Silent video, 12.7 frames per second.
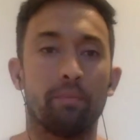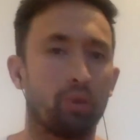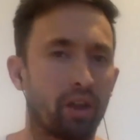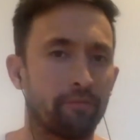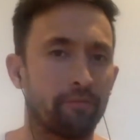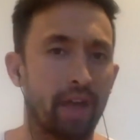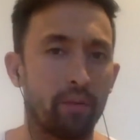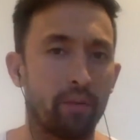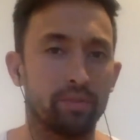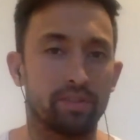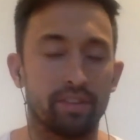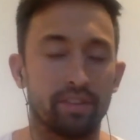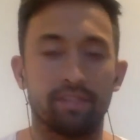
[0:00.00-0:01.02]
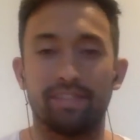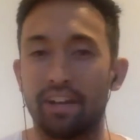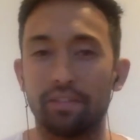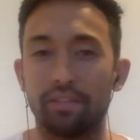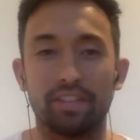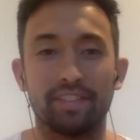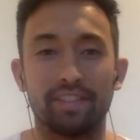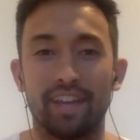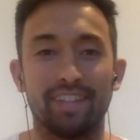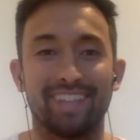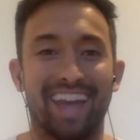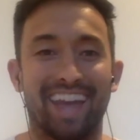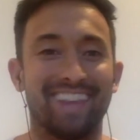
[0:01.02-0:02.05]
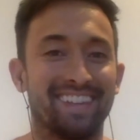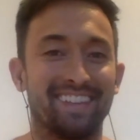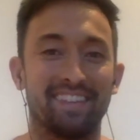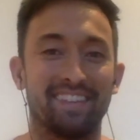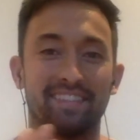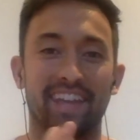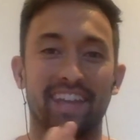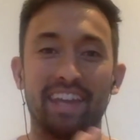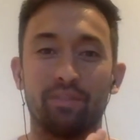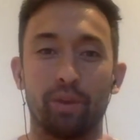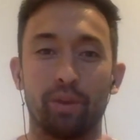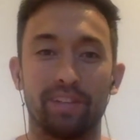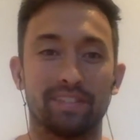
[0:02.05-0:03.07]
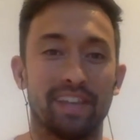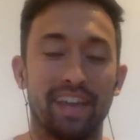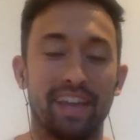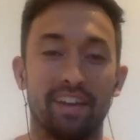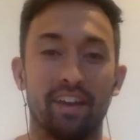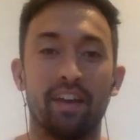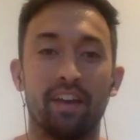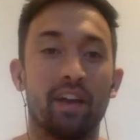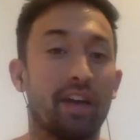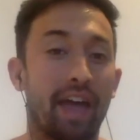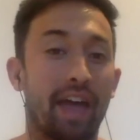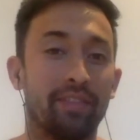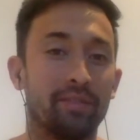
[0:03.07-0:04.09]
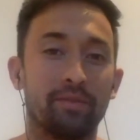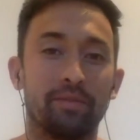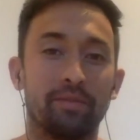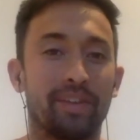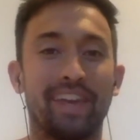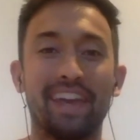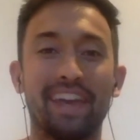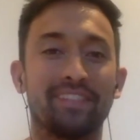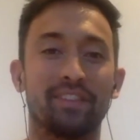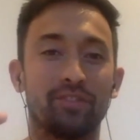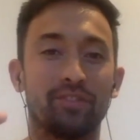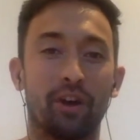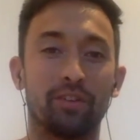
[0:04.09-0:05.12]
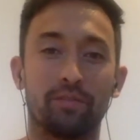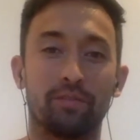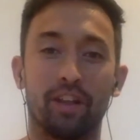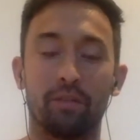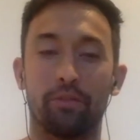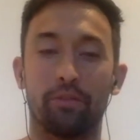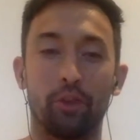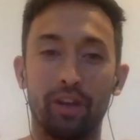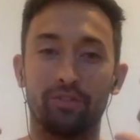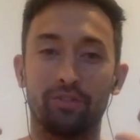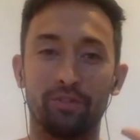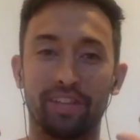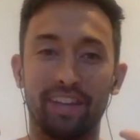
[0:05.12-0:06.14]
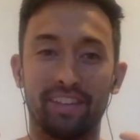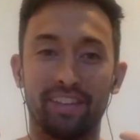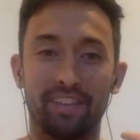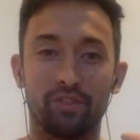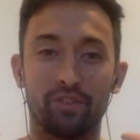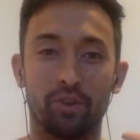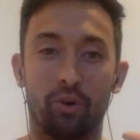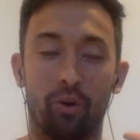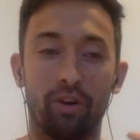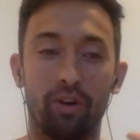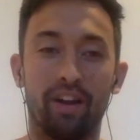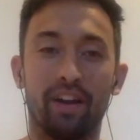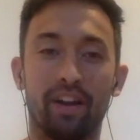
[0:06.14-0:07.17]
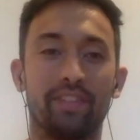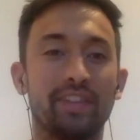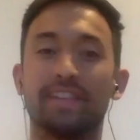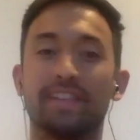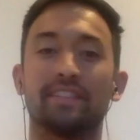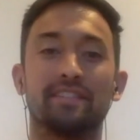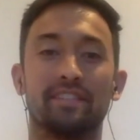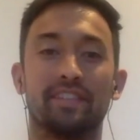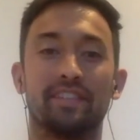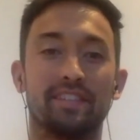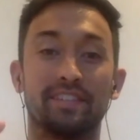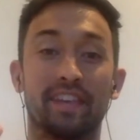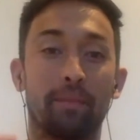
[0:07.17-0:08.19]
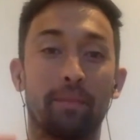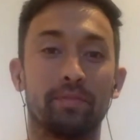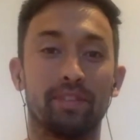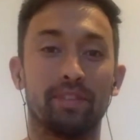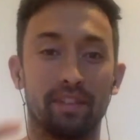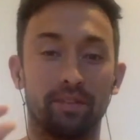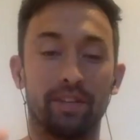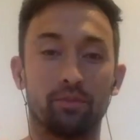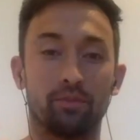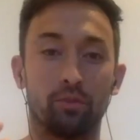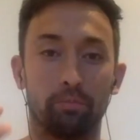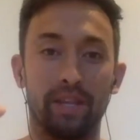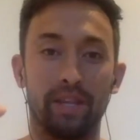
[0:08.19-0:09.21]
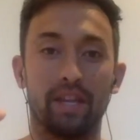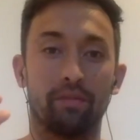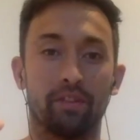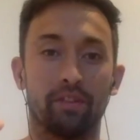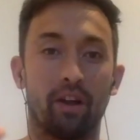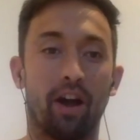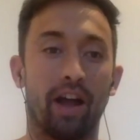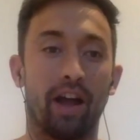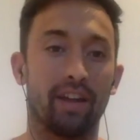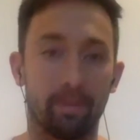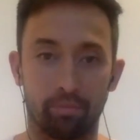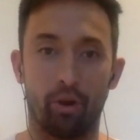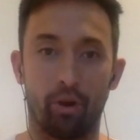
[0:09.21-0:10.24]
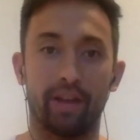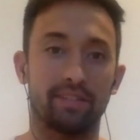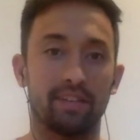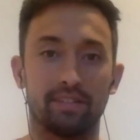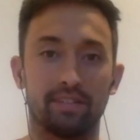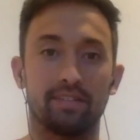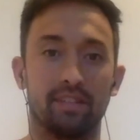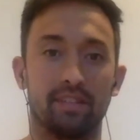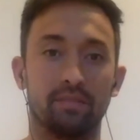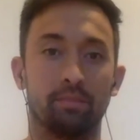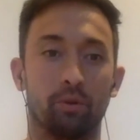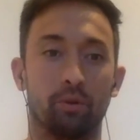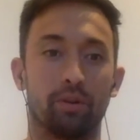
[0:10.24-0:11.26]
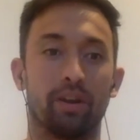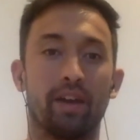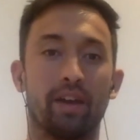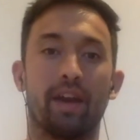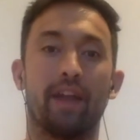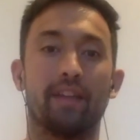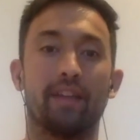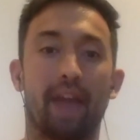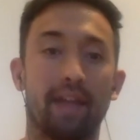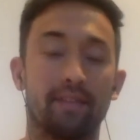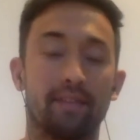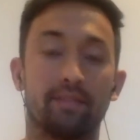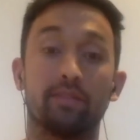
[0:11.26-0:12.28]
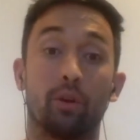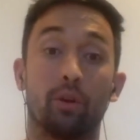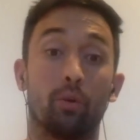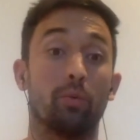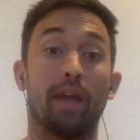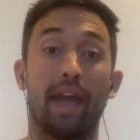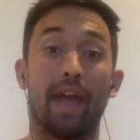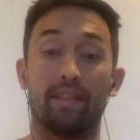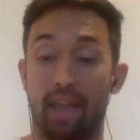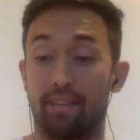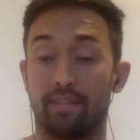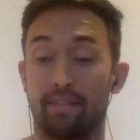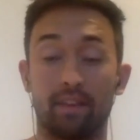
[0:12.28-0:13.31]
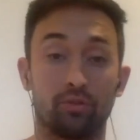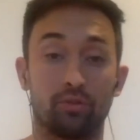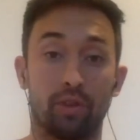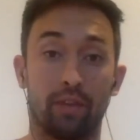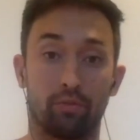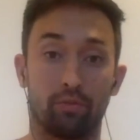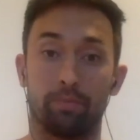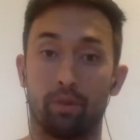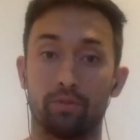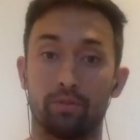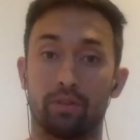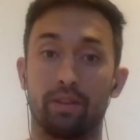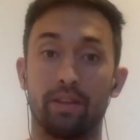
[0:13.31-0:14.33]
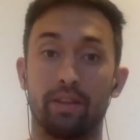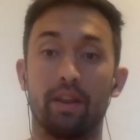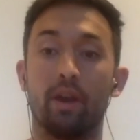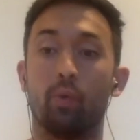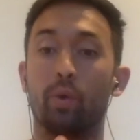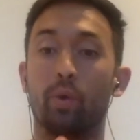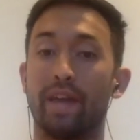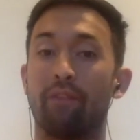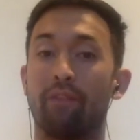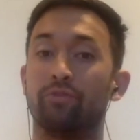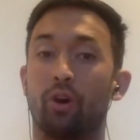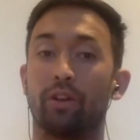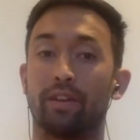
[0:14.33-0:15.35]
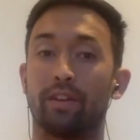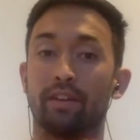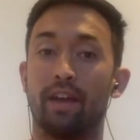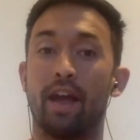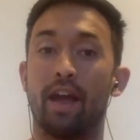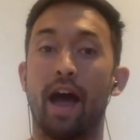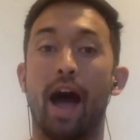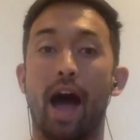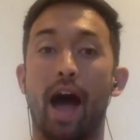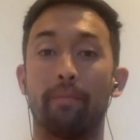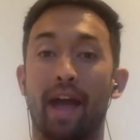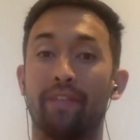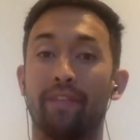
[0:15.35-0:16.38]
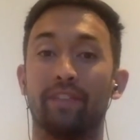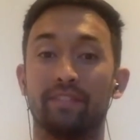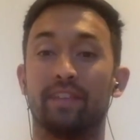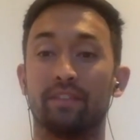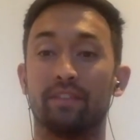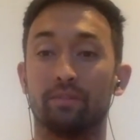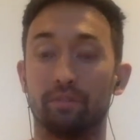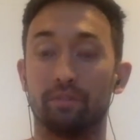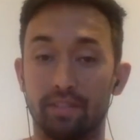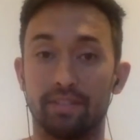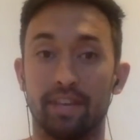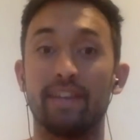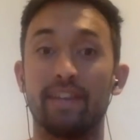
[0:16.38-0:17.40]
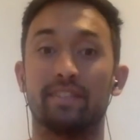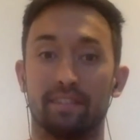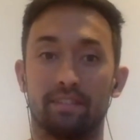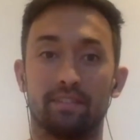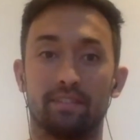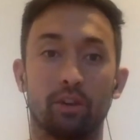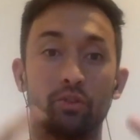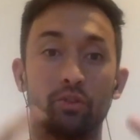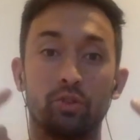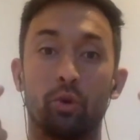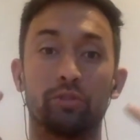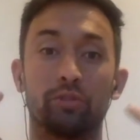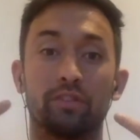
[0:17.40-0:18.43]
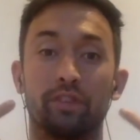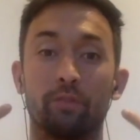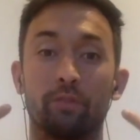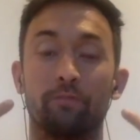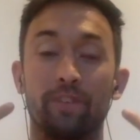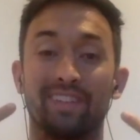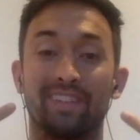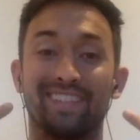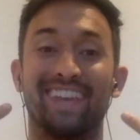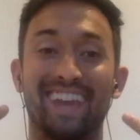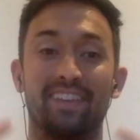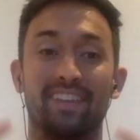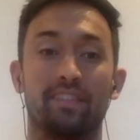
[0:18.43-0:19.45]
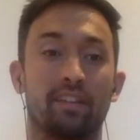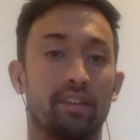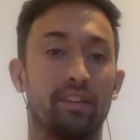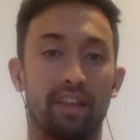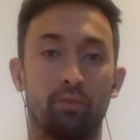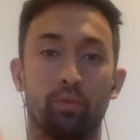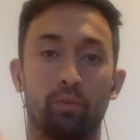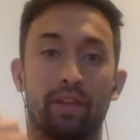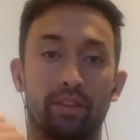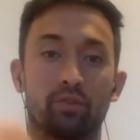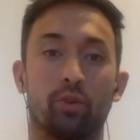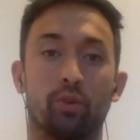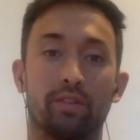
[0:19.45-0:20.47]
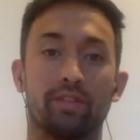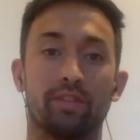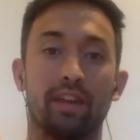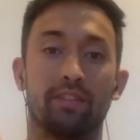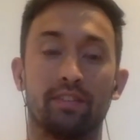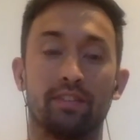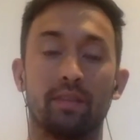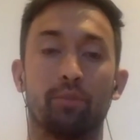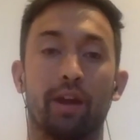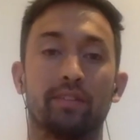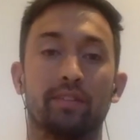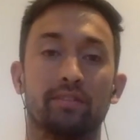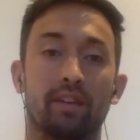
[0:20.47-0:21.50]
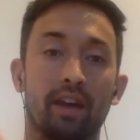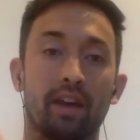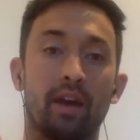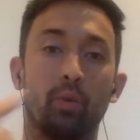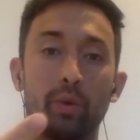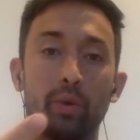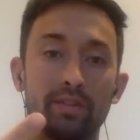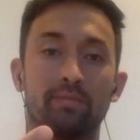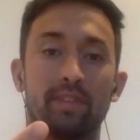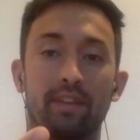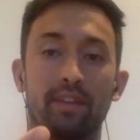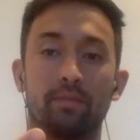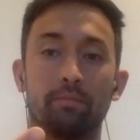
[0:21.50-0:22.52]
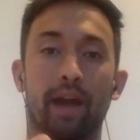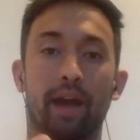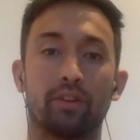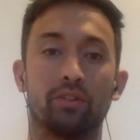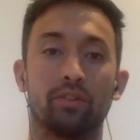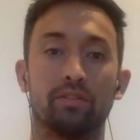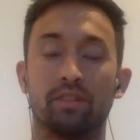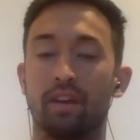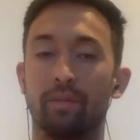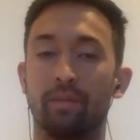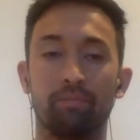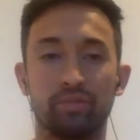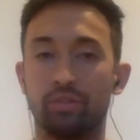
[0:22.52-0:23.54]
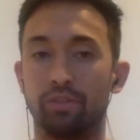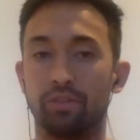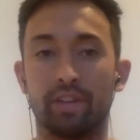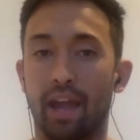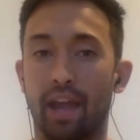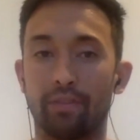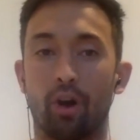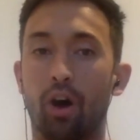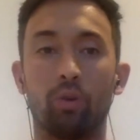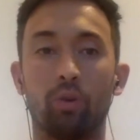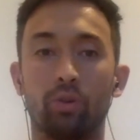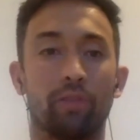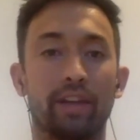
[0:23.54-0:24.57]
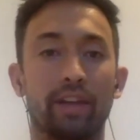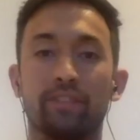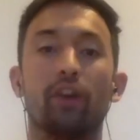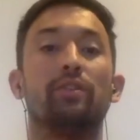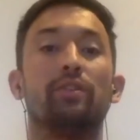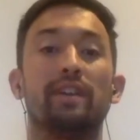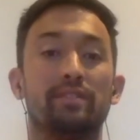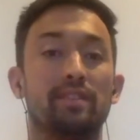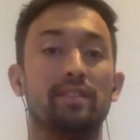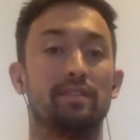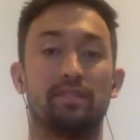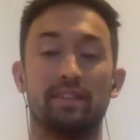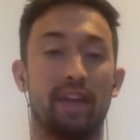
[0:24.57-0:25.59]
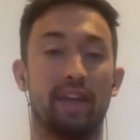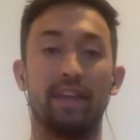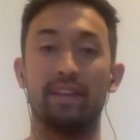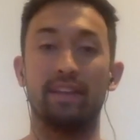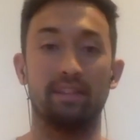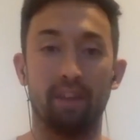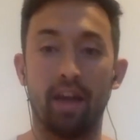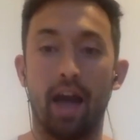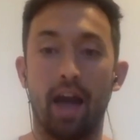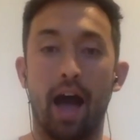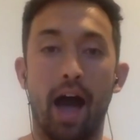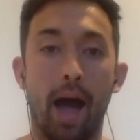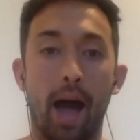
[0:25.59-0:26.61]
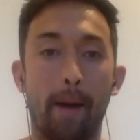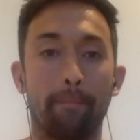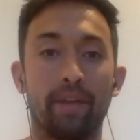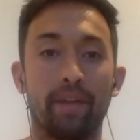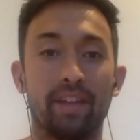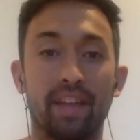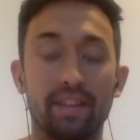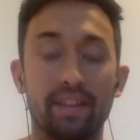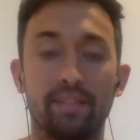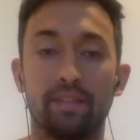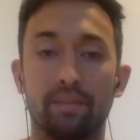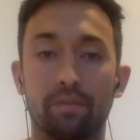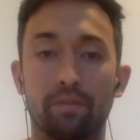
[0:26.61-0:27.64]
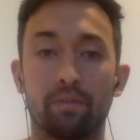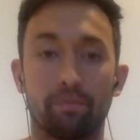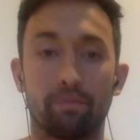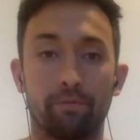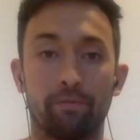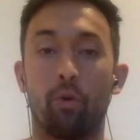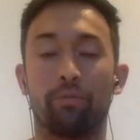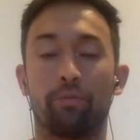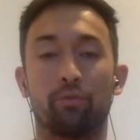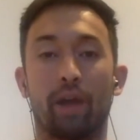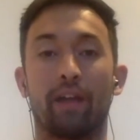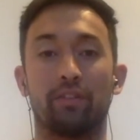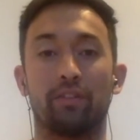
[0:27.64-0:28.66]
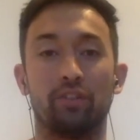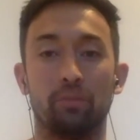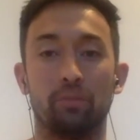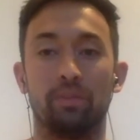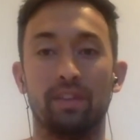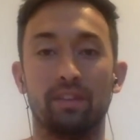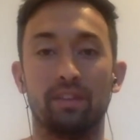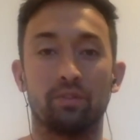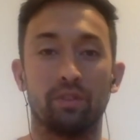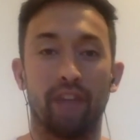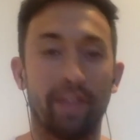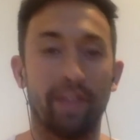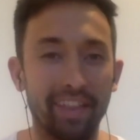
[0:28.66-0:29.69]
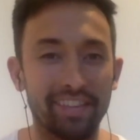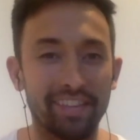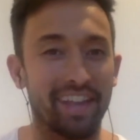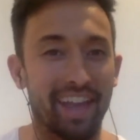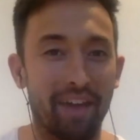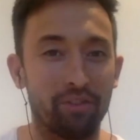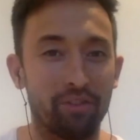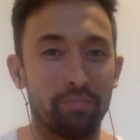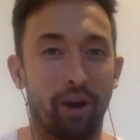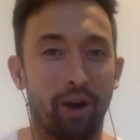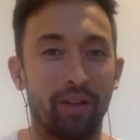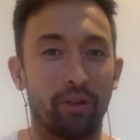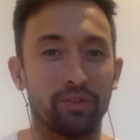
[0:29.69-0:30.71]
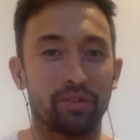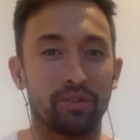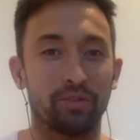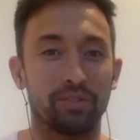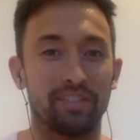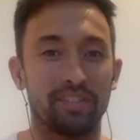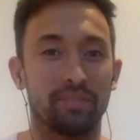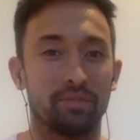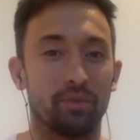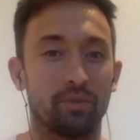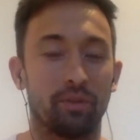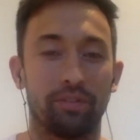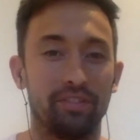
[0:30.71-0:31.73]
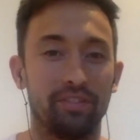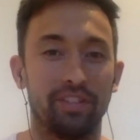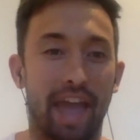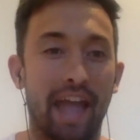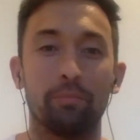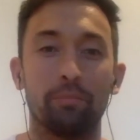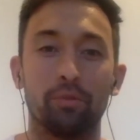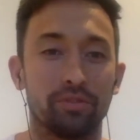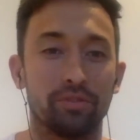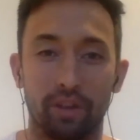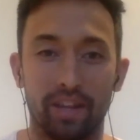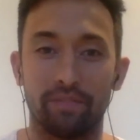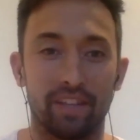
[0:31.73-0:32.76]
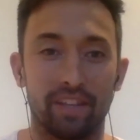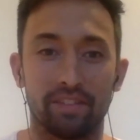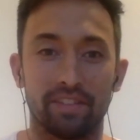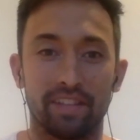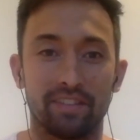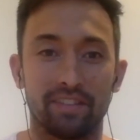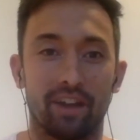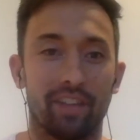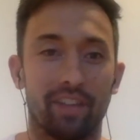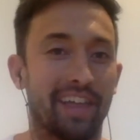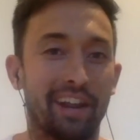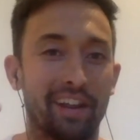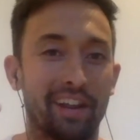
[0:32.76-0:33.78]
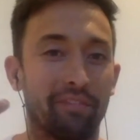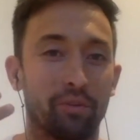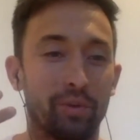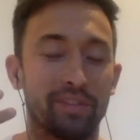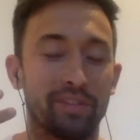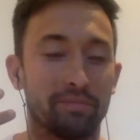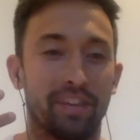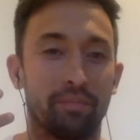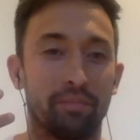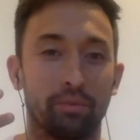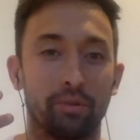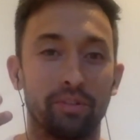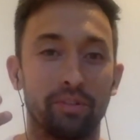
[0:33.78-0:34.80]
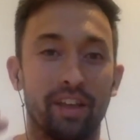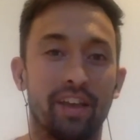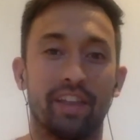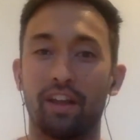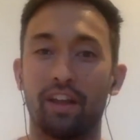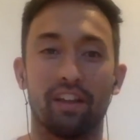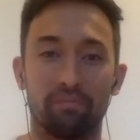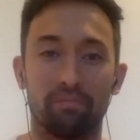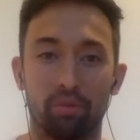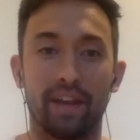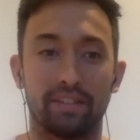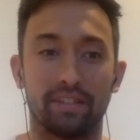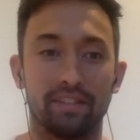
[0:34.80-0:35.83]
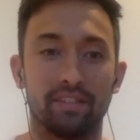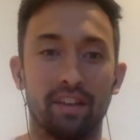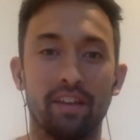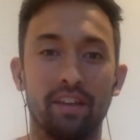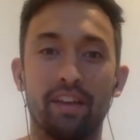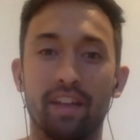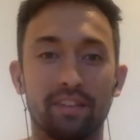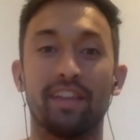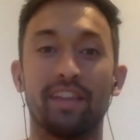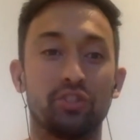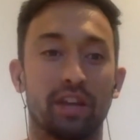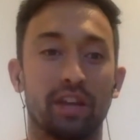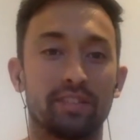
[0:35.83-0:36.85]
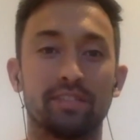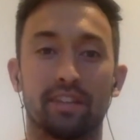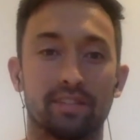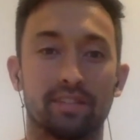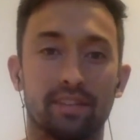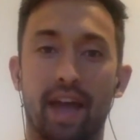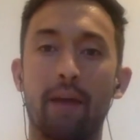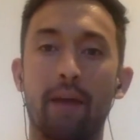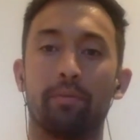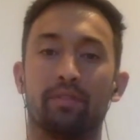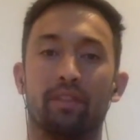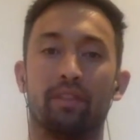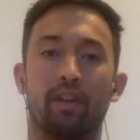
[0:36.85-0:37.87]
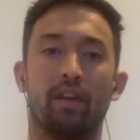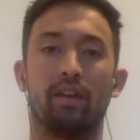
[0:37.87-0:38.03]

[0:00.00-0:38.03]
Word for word: But what I found was that dental disease and the, the teeth we are seeing, and kids that don't develop thirty-two teeth in a jaw, this hasn't. This has happened in a literal blink of an eye. And Price says this in his book. And, and so, and ancestry anthropologically, we have not. Um, had these dental diseases, so jaws that don't fit teeth, that's that's crooked teeth that need braces, wisdom teeth impactions, tooth decay, and the whole lot. They don't exist in any um, in any significant form throughout human history, and that's in every biological system as well. Animals don't have dental disease either. They don't have the wisdom teeth pulled. They don't have braces. It's, it just doesn't happen.